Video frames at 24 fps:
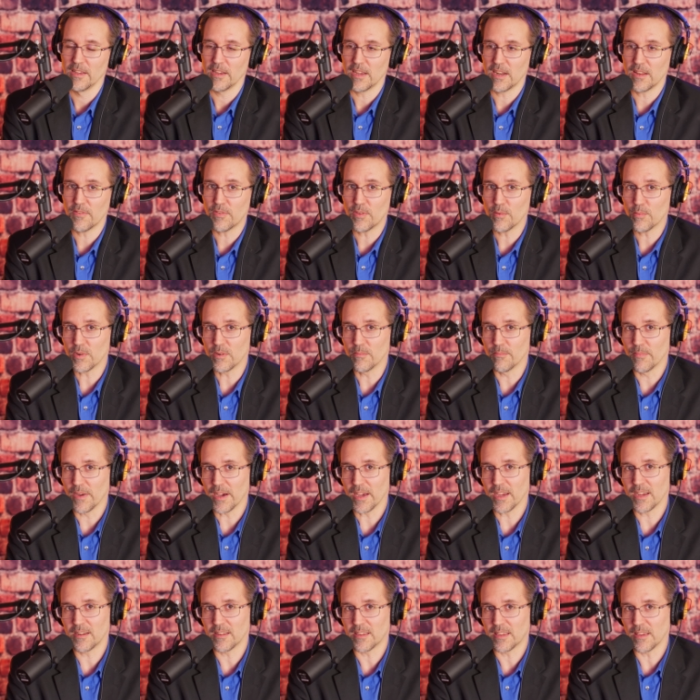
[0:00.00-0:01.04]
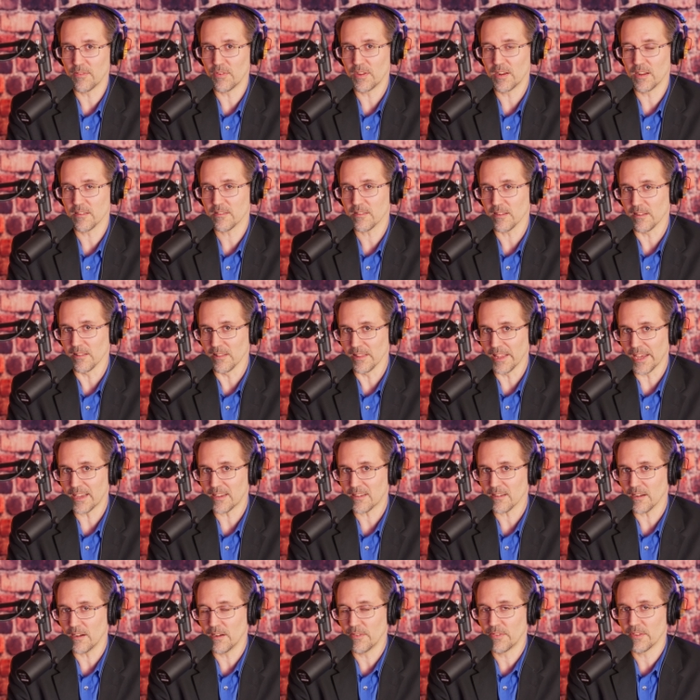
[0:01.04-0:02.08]
And if you wouldn't mind giving us a
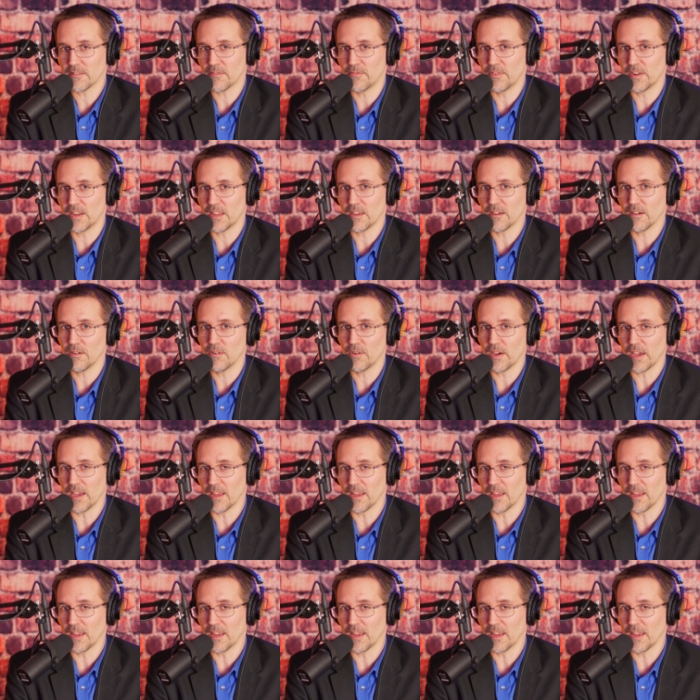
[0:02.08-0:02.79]
like on this video,